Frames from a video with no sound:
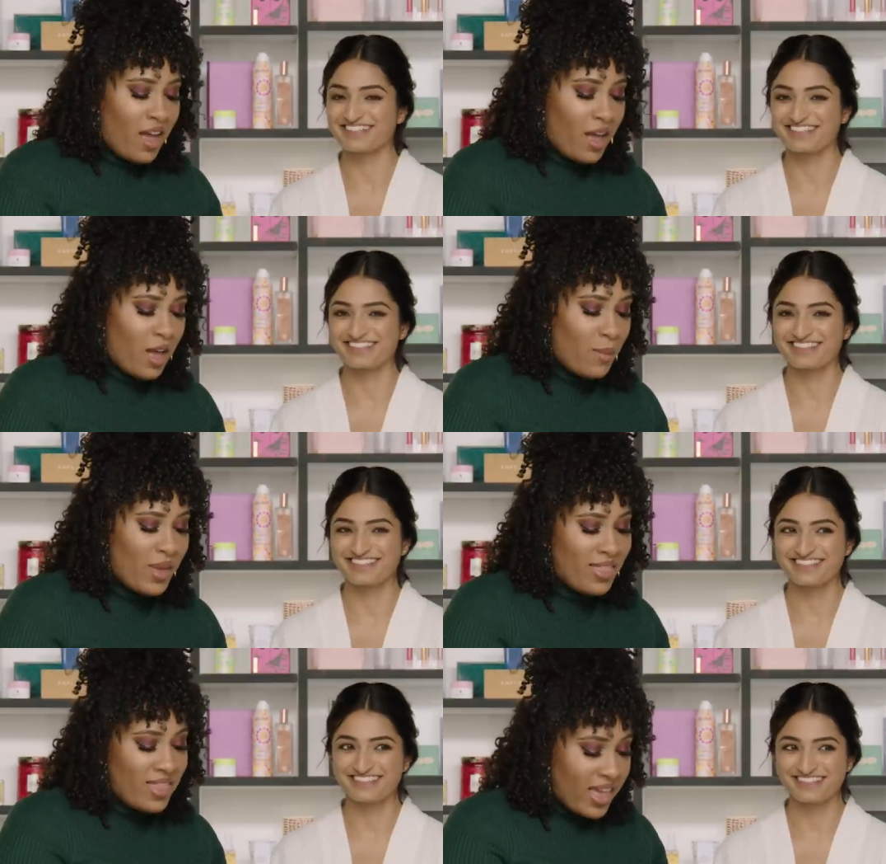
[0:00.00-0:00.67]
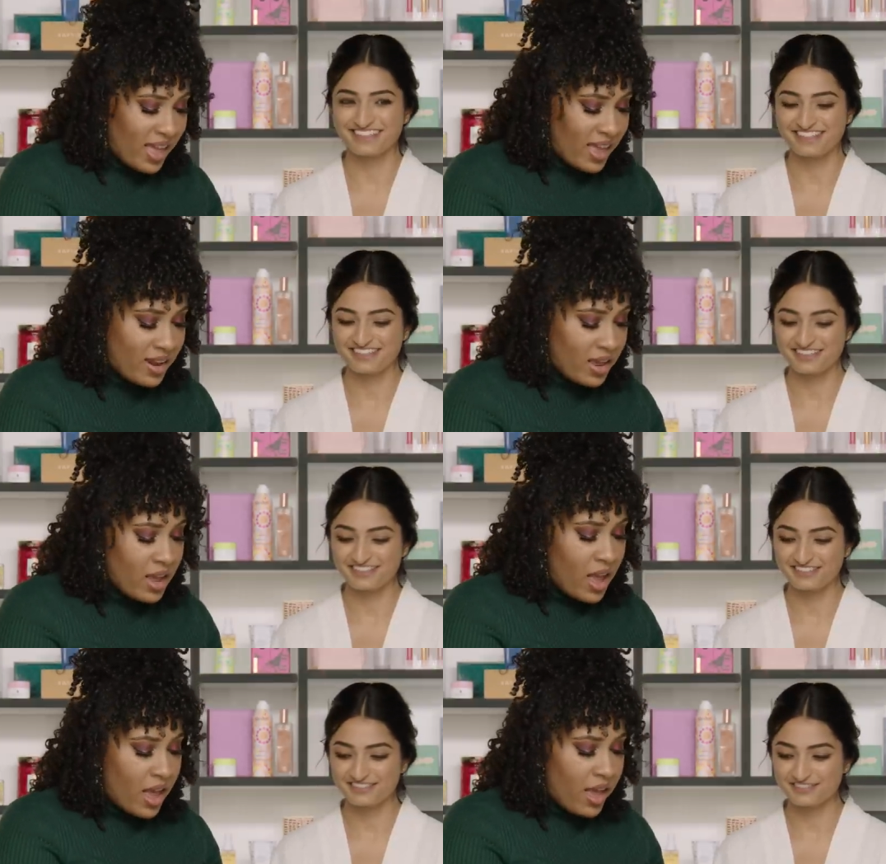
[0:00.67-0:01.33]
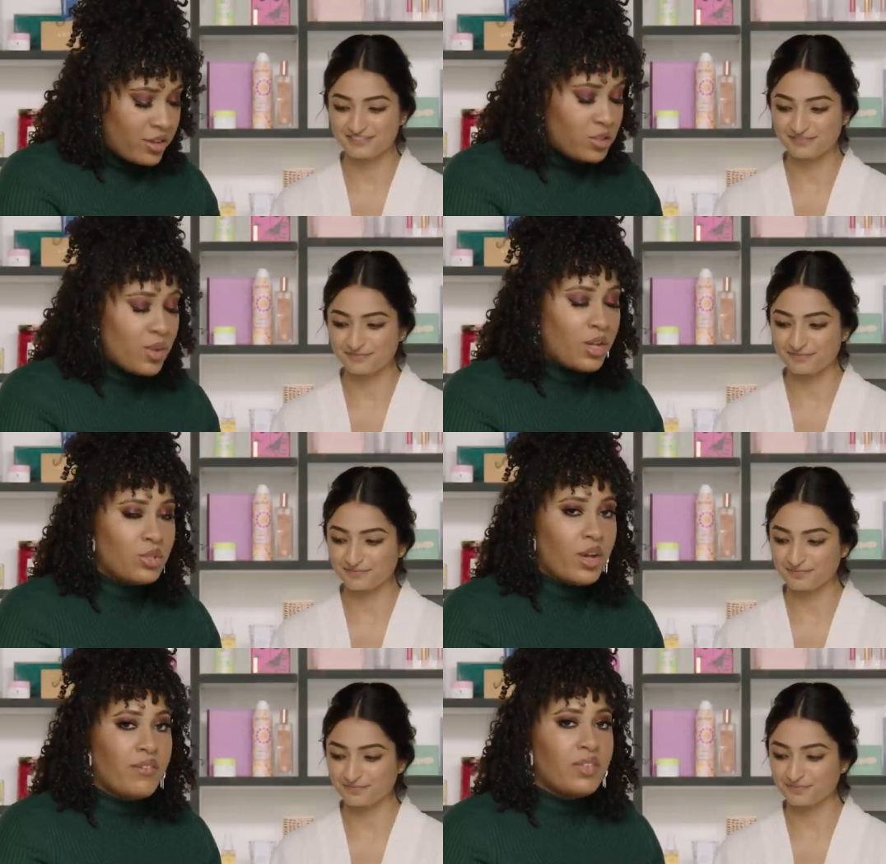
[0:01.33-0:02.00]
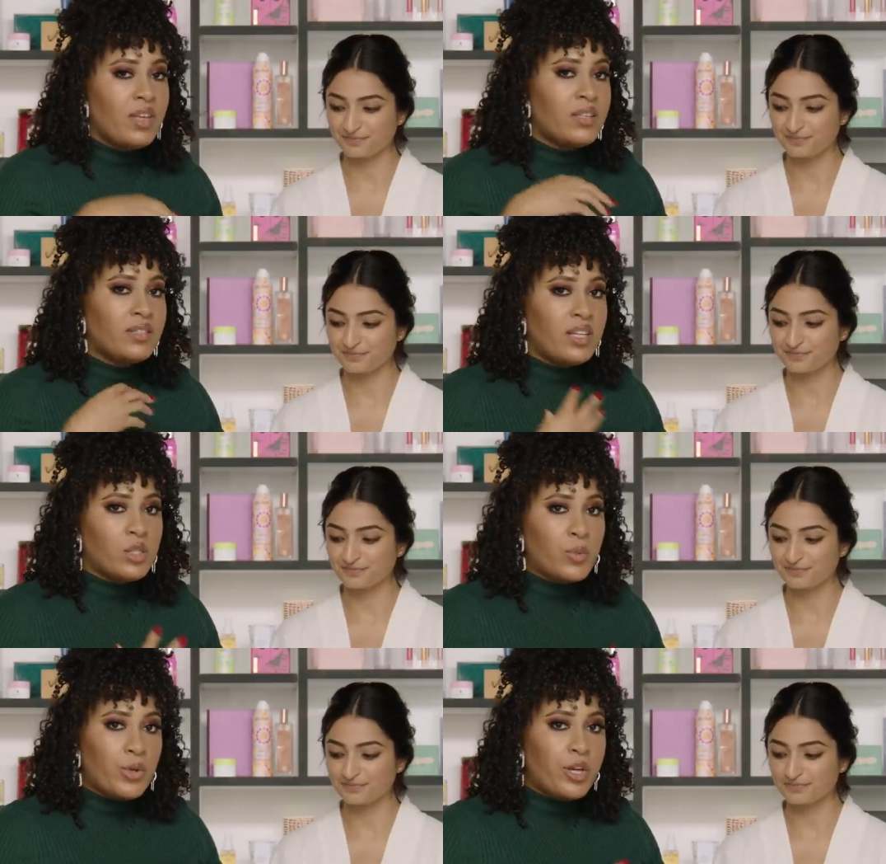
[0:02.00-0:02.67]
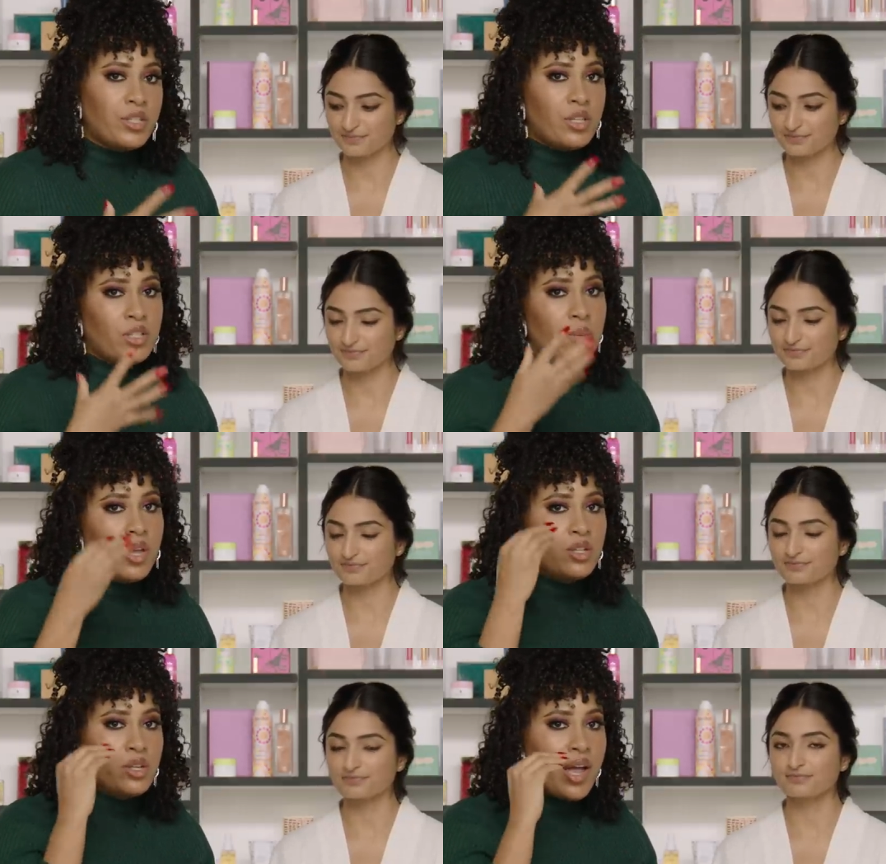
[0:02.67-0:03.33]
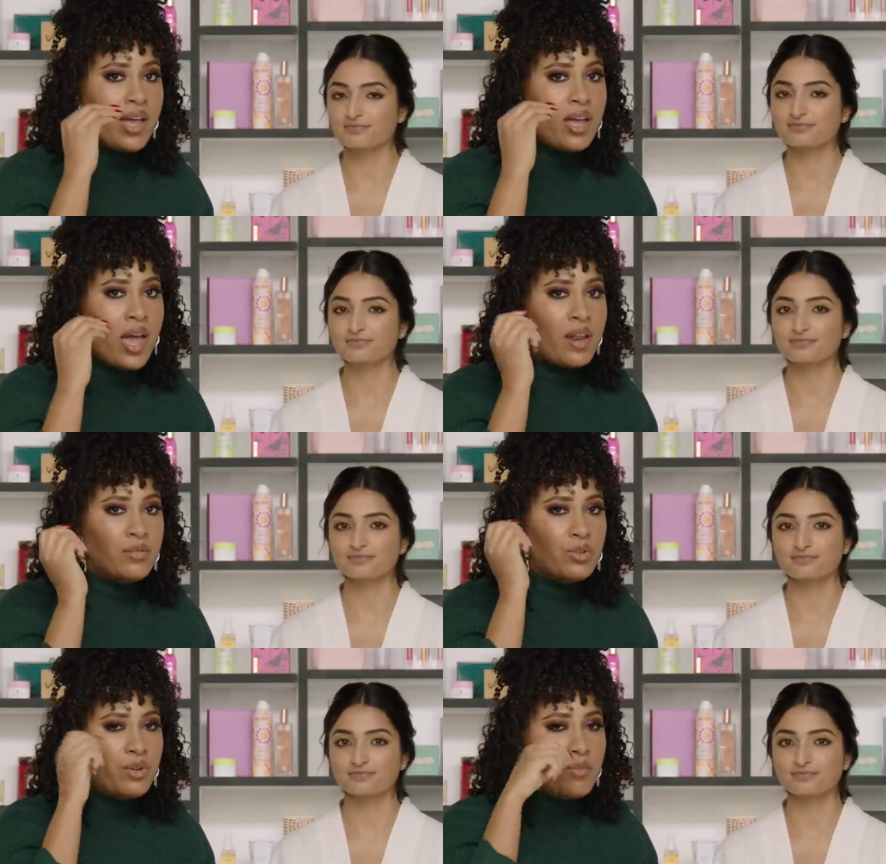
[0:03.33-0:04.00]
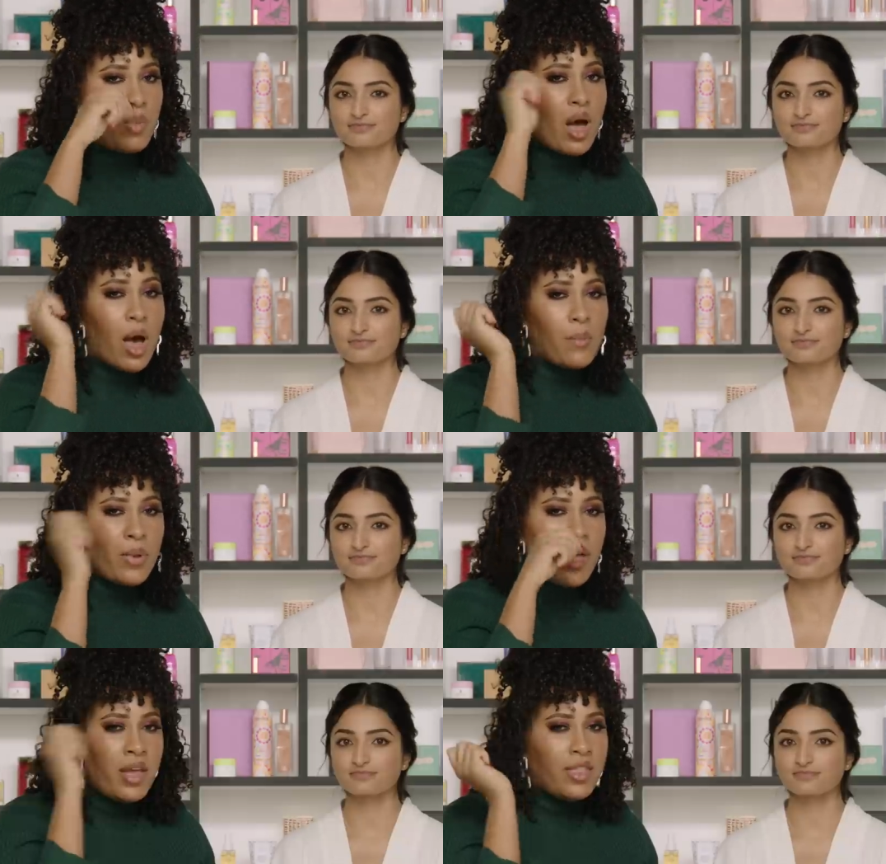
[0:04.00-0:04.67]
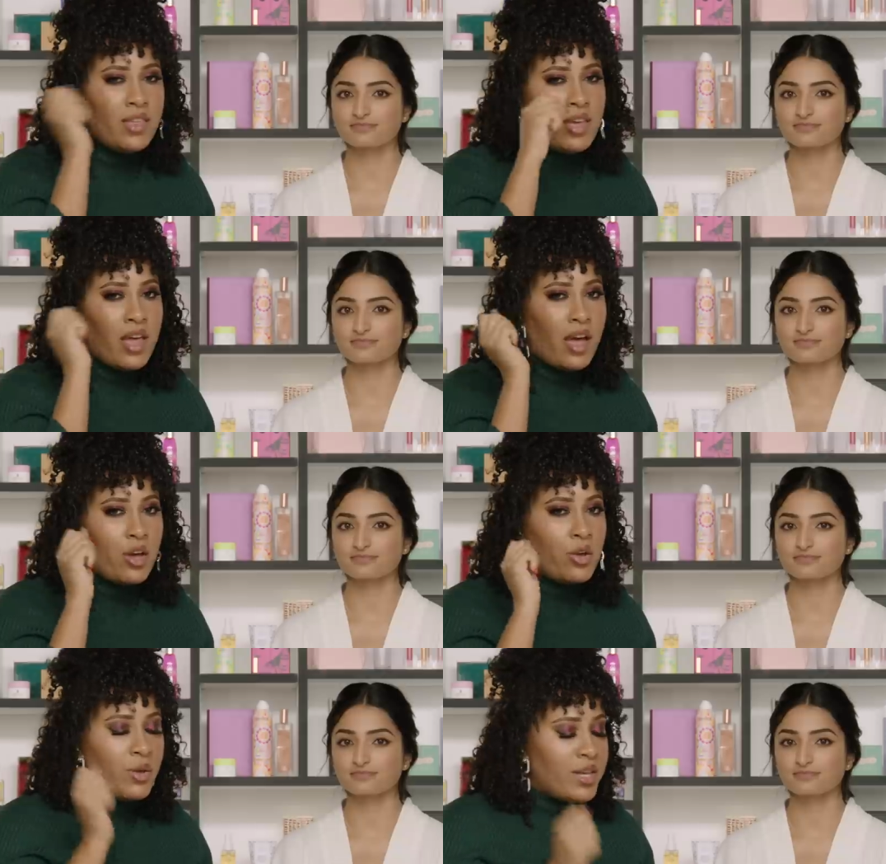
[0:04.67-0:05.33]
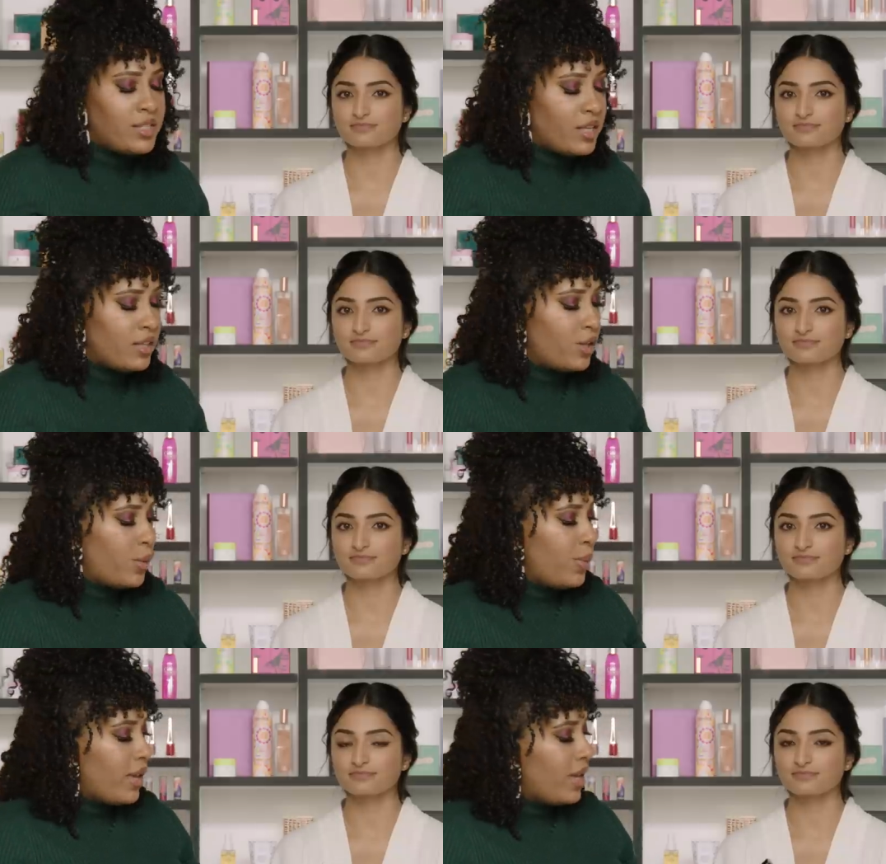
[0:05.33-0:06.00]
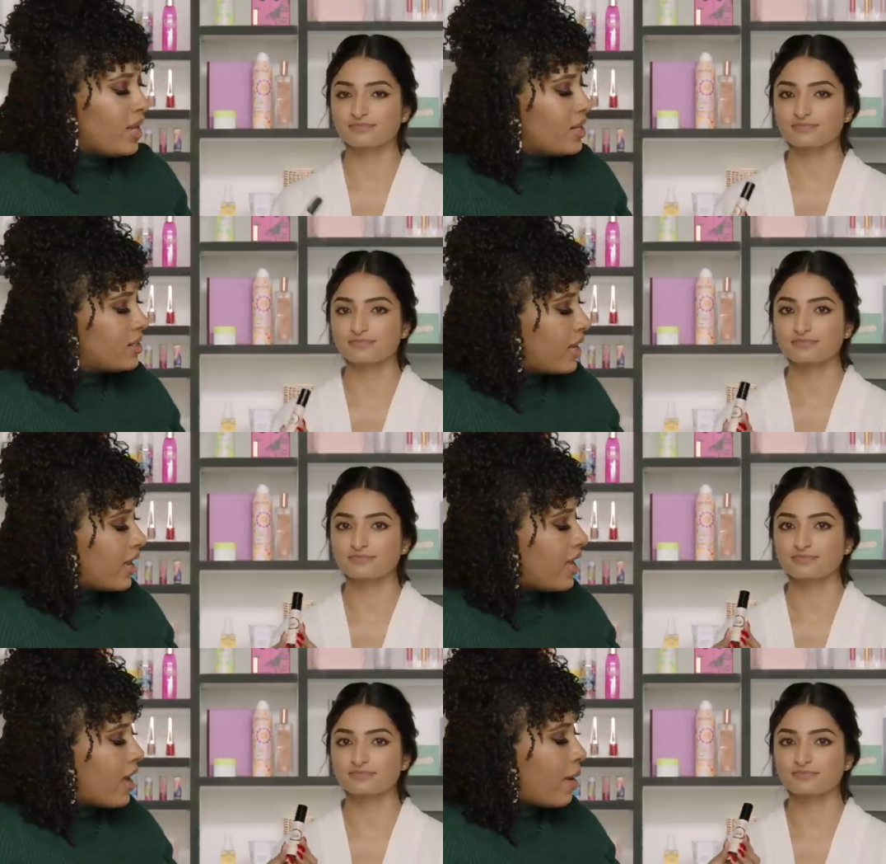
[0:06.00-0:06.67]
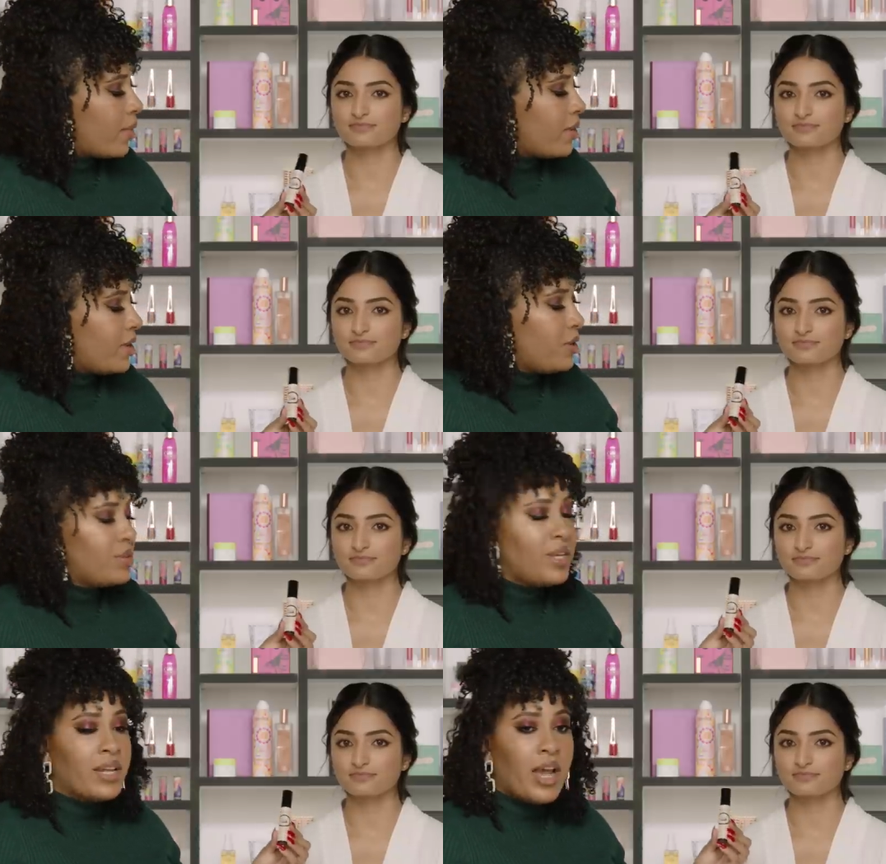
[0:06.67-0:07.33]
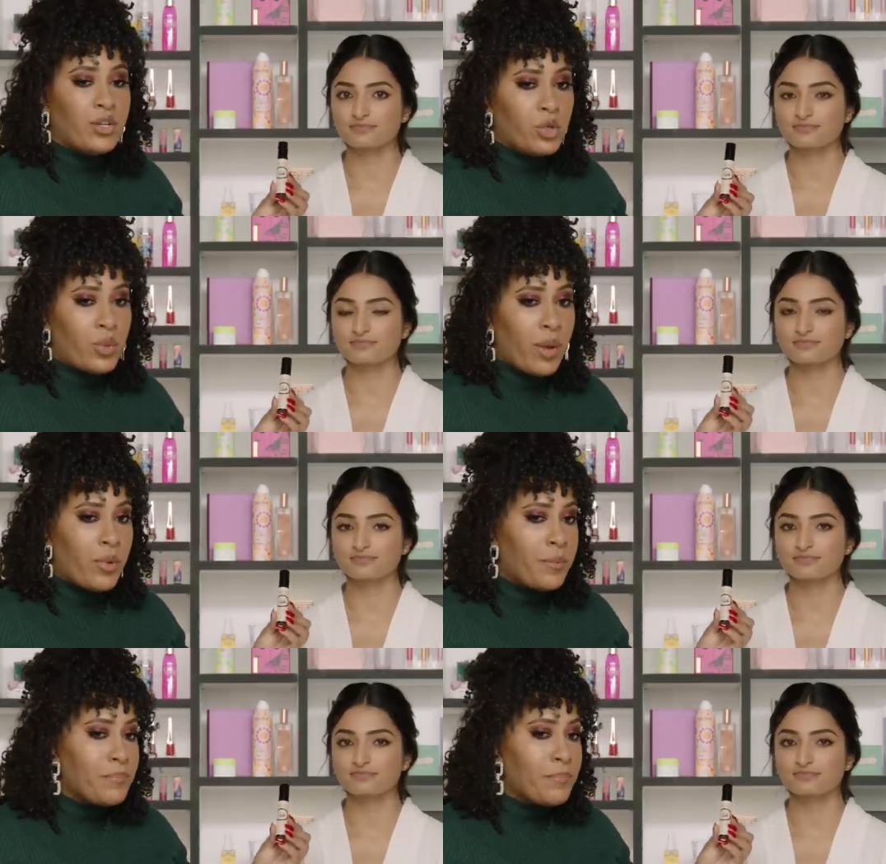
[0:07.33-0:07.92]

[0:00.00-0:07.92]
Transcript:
Speaker 1: And then to make sure everything stays put and to make sure I can kind of sort of pop the crease a little bit in a second, I'm gonna be using an eyeshadow primer.